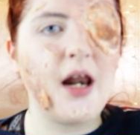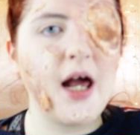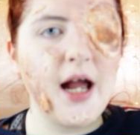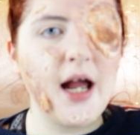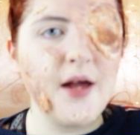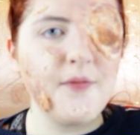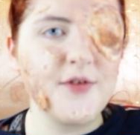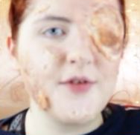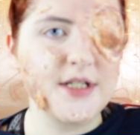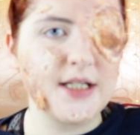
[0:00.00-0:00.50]
I
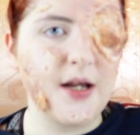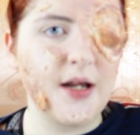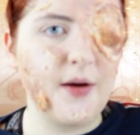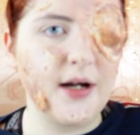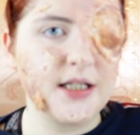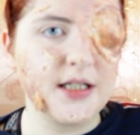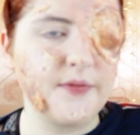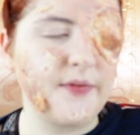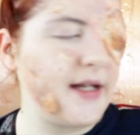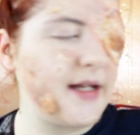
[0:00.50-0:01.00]
have the slow
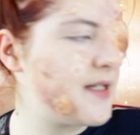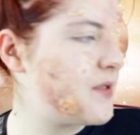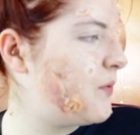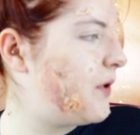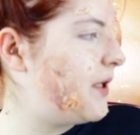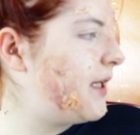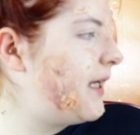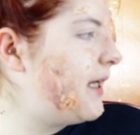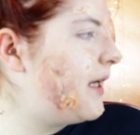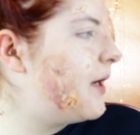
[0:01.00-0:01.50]
activator
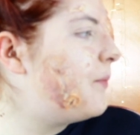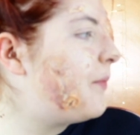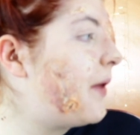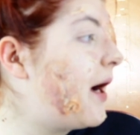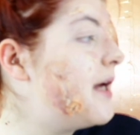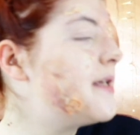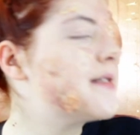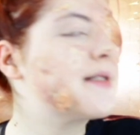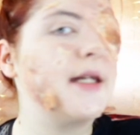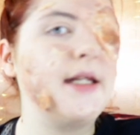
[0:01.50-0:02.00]
one here
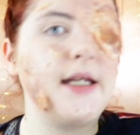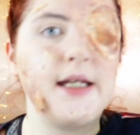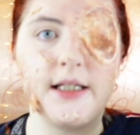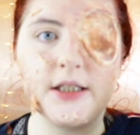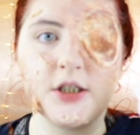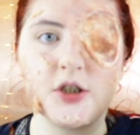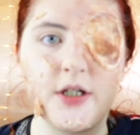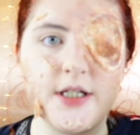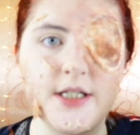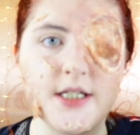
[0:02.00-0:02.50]
by Skin
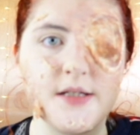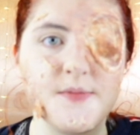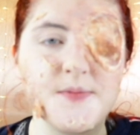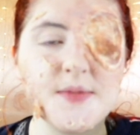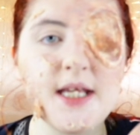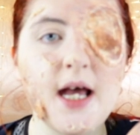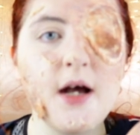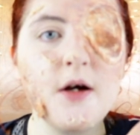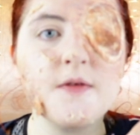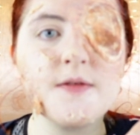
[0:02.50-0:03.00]
Illustrator
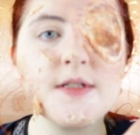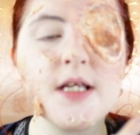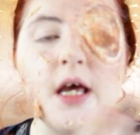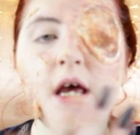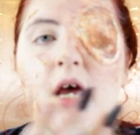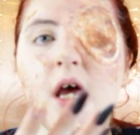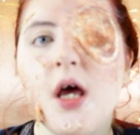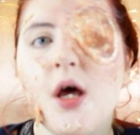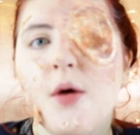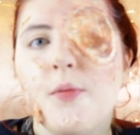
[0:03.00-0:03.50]
themselves,
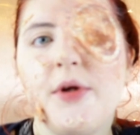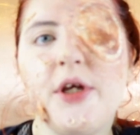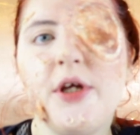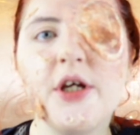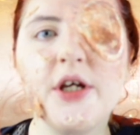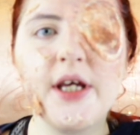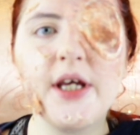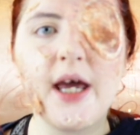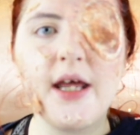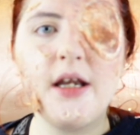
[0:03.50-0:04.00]
but you
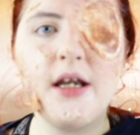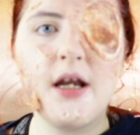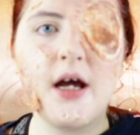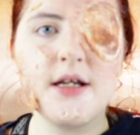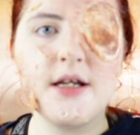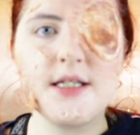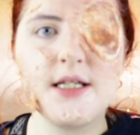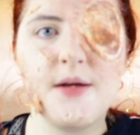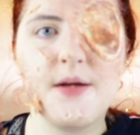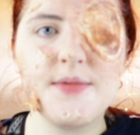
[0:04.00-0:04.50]
can get
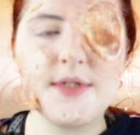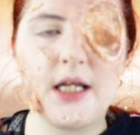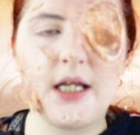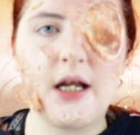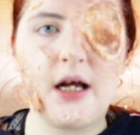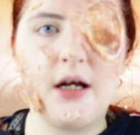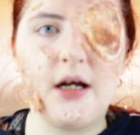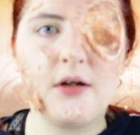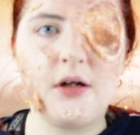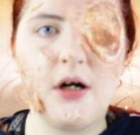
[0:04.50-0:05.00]
99%
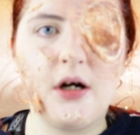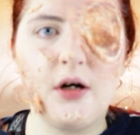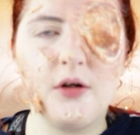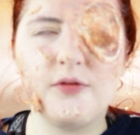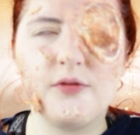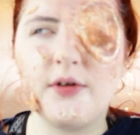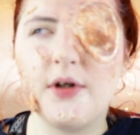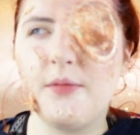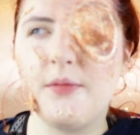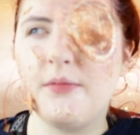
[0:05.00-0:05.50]
alcohol
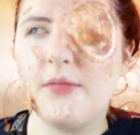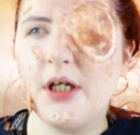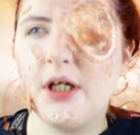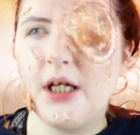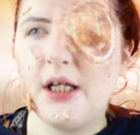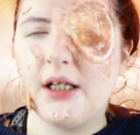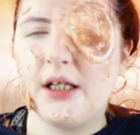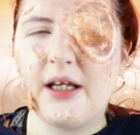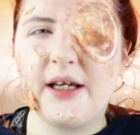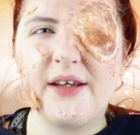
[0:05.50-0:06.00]
from
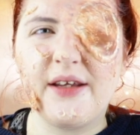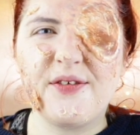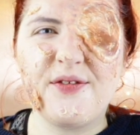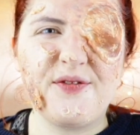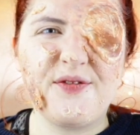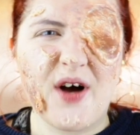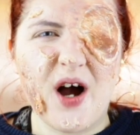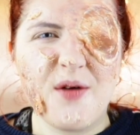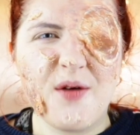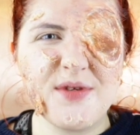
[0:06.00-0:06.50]
like
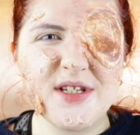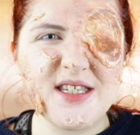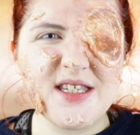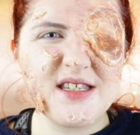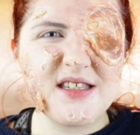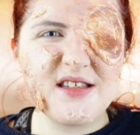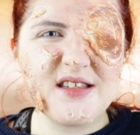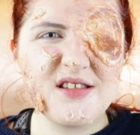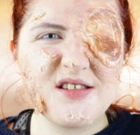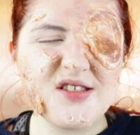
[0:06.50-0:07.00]

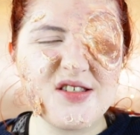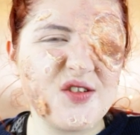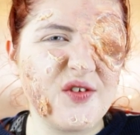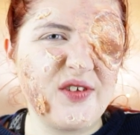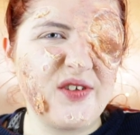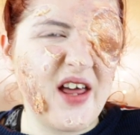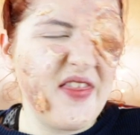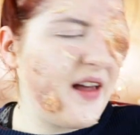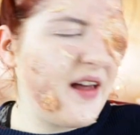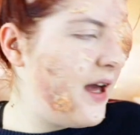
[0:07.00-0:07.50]
pharmacists and
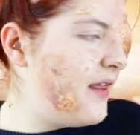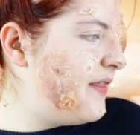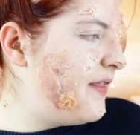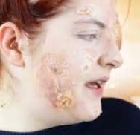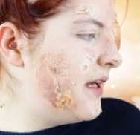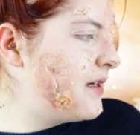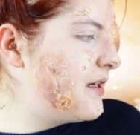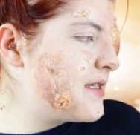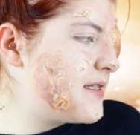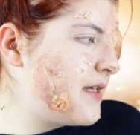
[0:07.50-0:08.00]
stuff like that, I
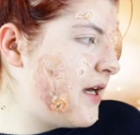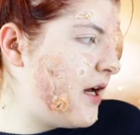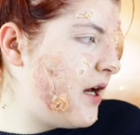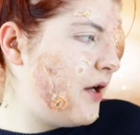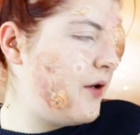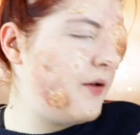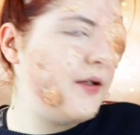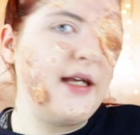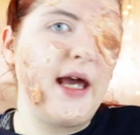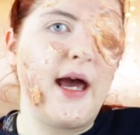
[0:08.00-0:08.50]
think. So
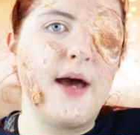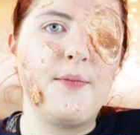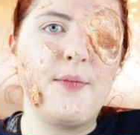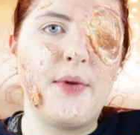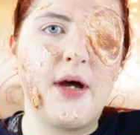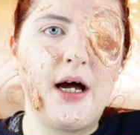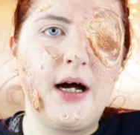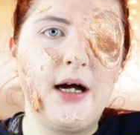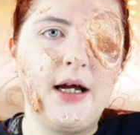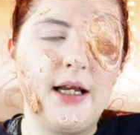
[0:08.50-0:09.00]
yeah,
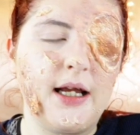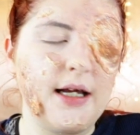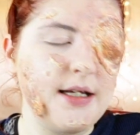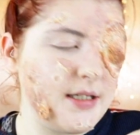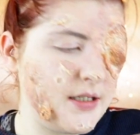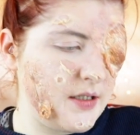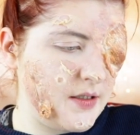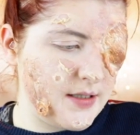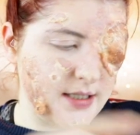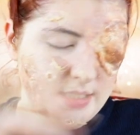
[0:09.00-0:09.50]
but I like
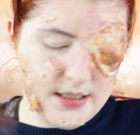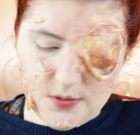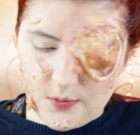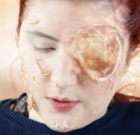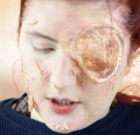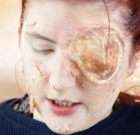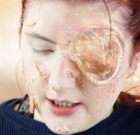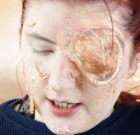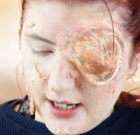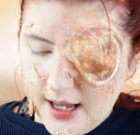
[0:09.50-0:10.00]
to use this
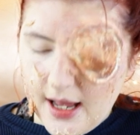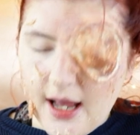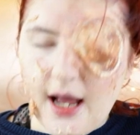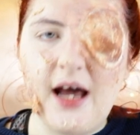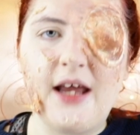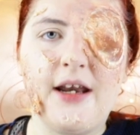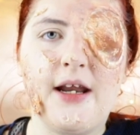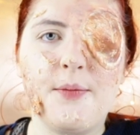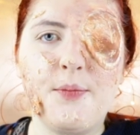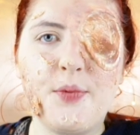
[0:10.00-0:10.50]
one,
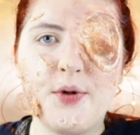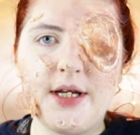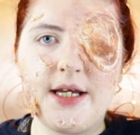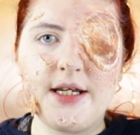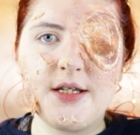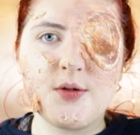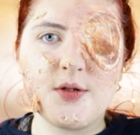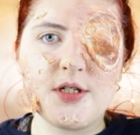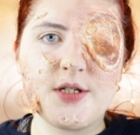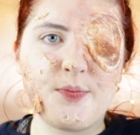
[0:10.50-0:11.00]
and I put it
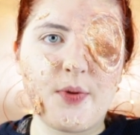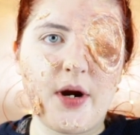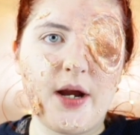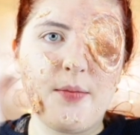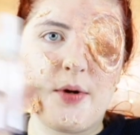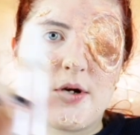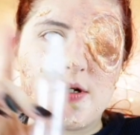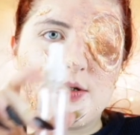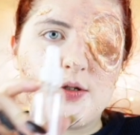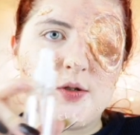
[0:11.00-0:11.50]
into a spray
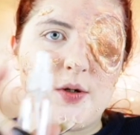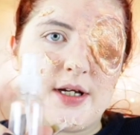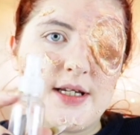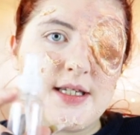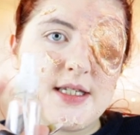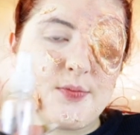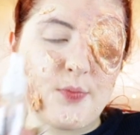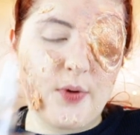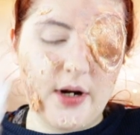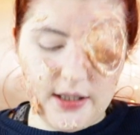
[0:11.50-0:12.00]
bottle so I can
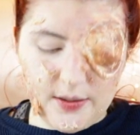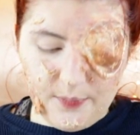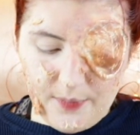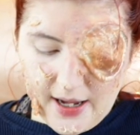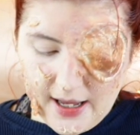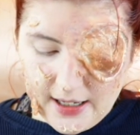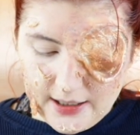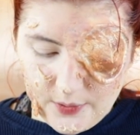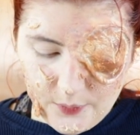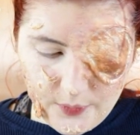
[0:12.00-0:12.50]
spray the
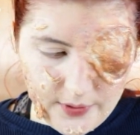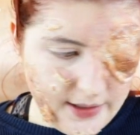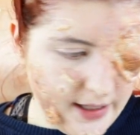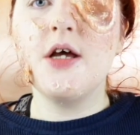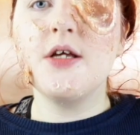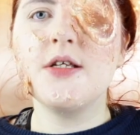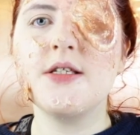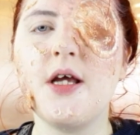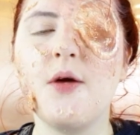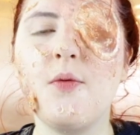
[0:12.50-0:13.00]
palette with
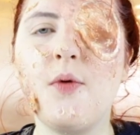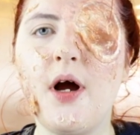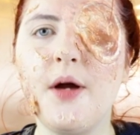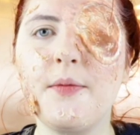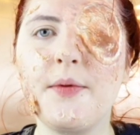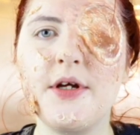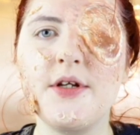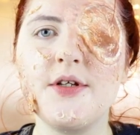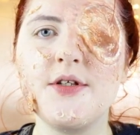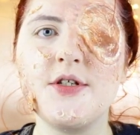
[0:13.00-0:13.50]
it. So what
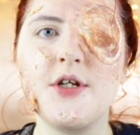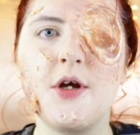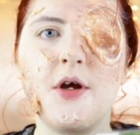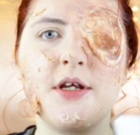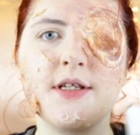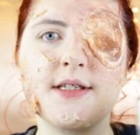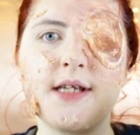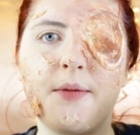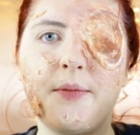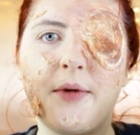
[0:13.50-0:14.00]
I'm going to do
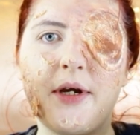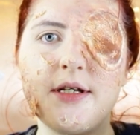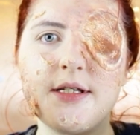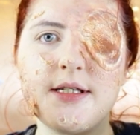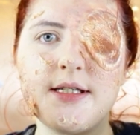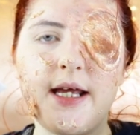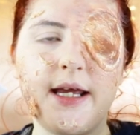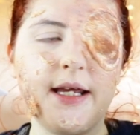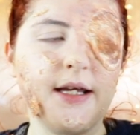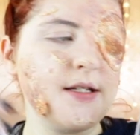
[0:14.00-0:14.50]
is I'm going
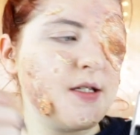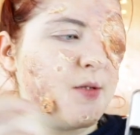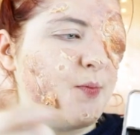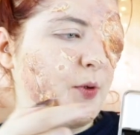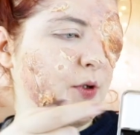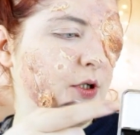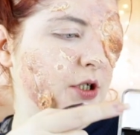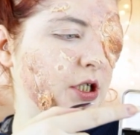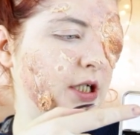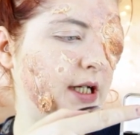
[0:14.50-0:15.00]
to take a
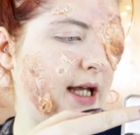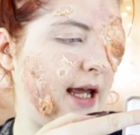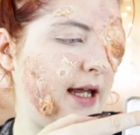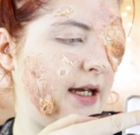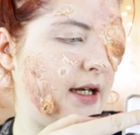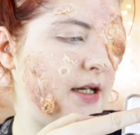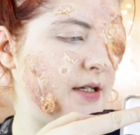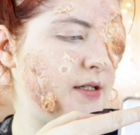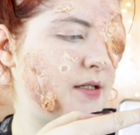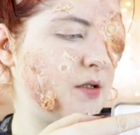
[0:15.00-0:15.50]
sponge
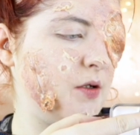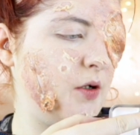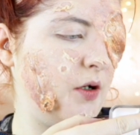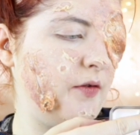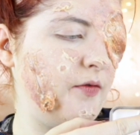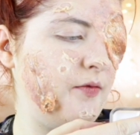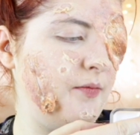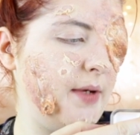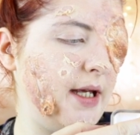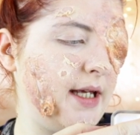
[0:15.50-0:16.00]
again and sort
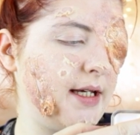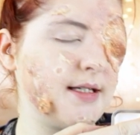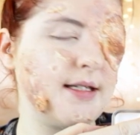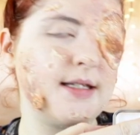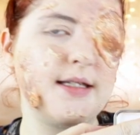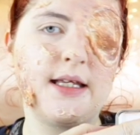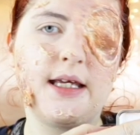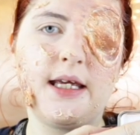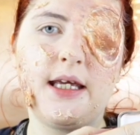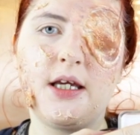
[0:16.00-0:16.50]
of mix
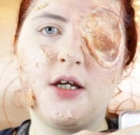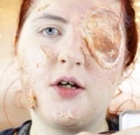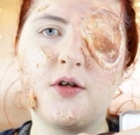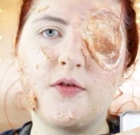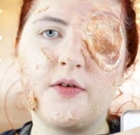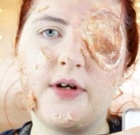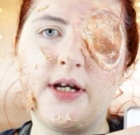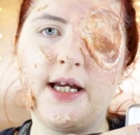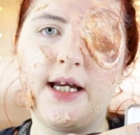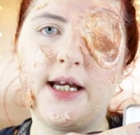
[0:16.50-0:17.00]
the
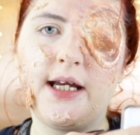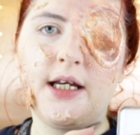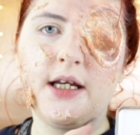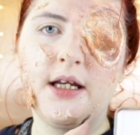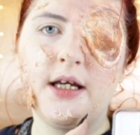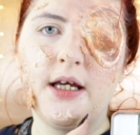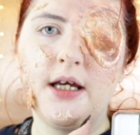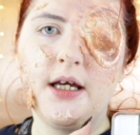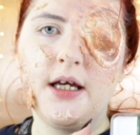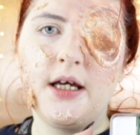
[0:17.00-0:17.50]

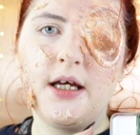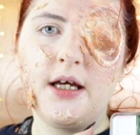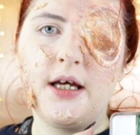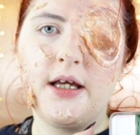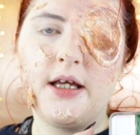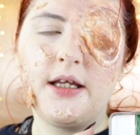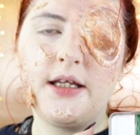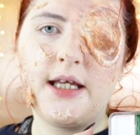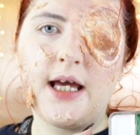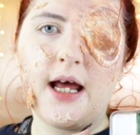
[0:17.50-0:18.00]
green,
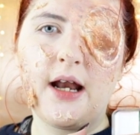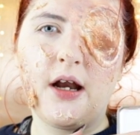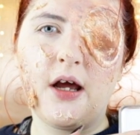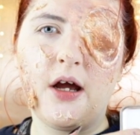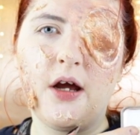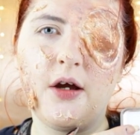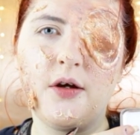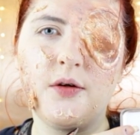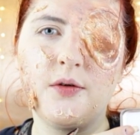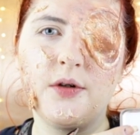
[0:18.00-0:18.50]

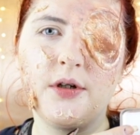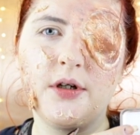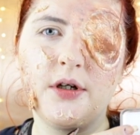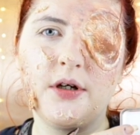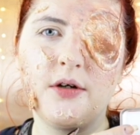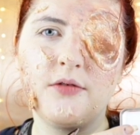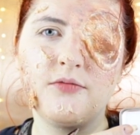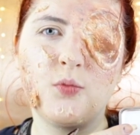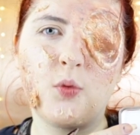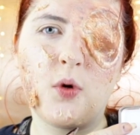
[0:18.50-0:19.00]
yellow,
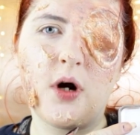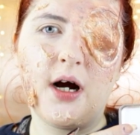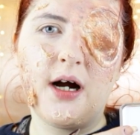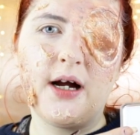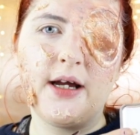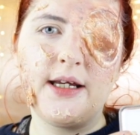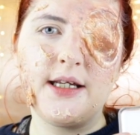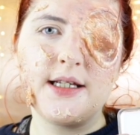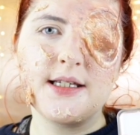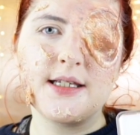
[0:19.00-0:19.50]

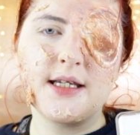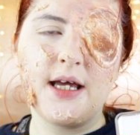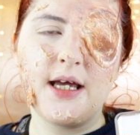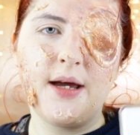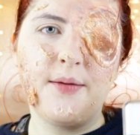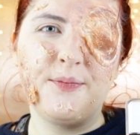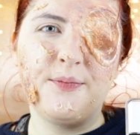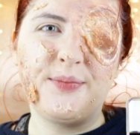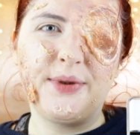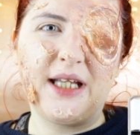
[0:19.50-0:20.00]
white
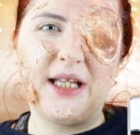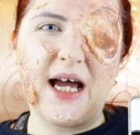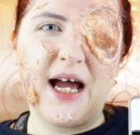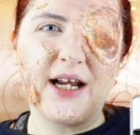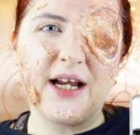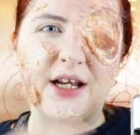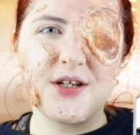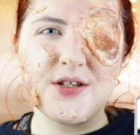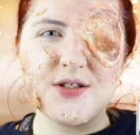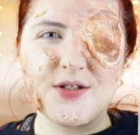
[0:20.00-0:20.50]
and
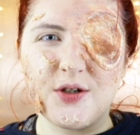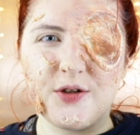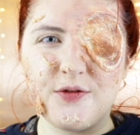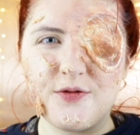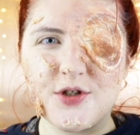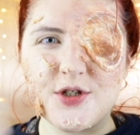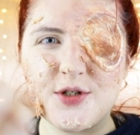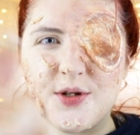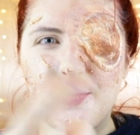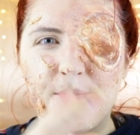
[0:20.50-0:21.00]
black and sort of
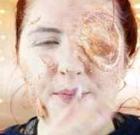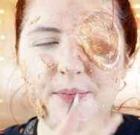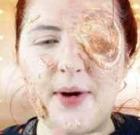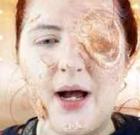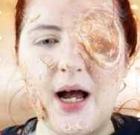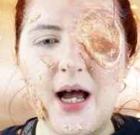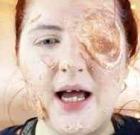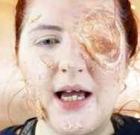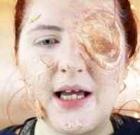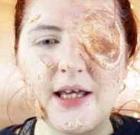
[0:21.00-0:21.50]
just
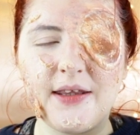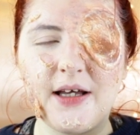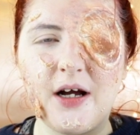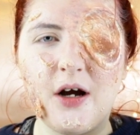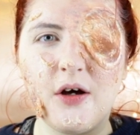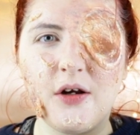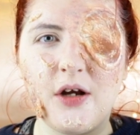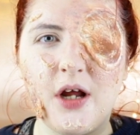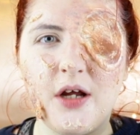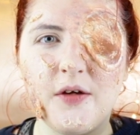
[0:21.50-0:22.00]
pack that
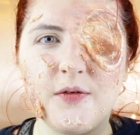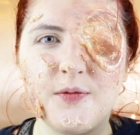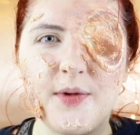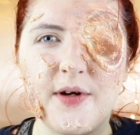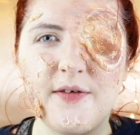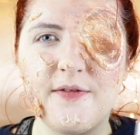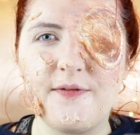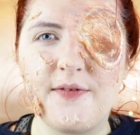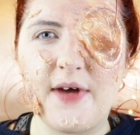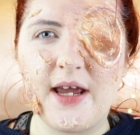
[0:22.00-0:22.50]
on over
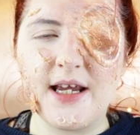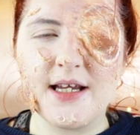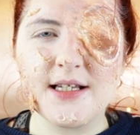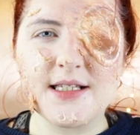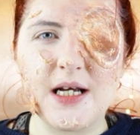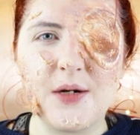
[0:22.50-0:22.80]
my face.